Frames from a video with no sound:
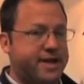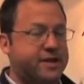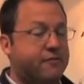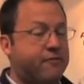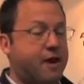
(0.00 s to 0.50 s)

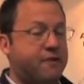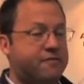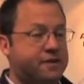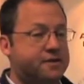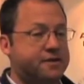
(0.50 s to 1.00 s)
in the far
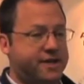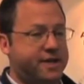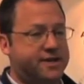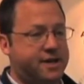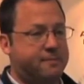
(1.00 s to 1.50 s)
field of the
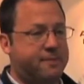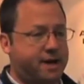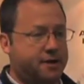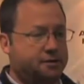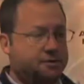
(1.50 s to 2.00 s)
antenna
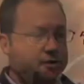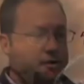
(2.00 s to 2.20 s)
pattern, so